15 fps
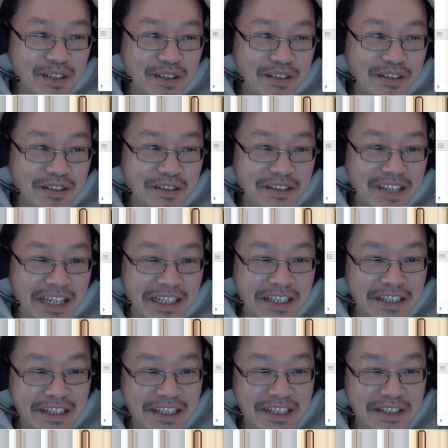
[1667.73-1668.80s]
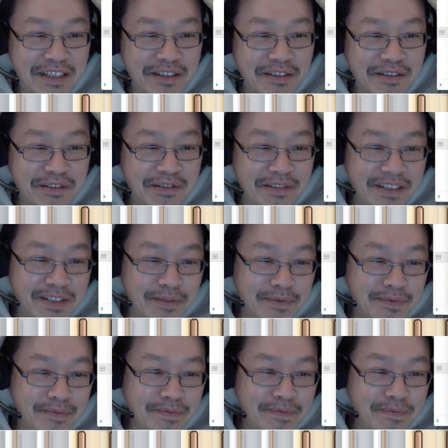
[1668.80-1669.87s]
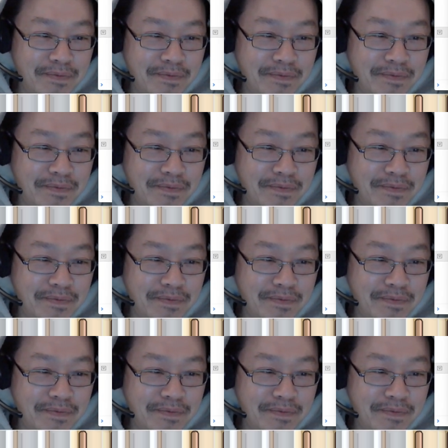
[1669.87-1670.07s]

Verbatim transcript: should I continue? I'm